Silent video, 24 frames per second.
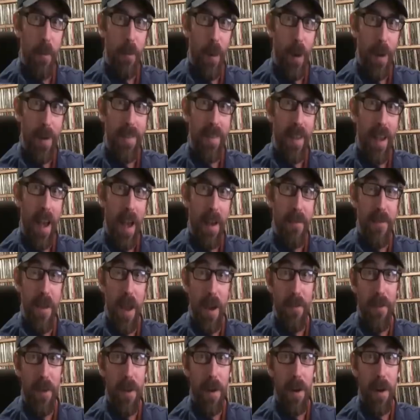But I've
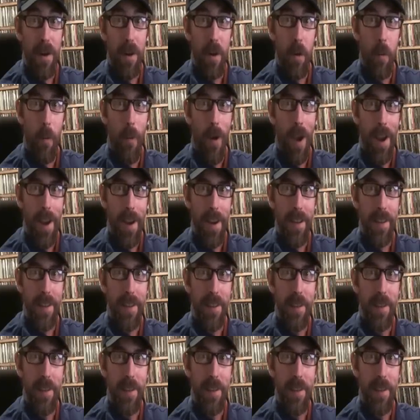never quite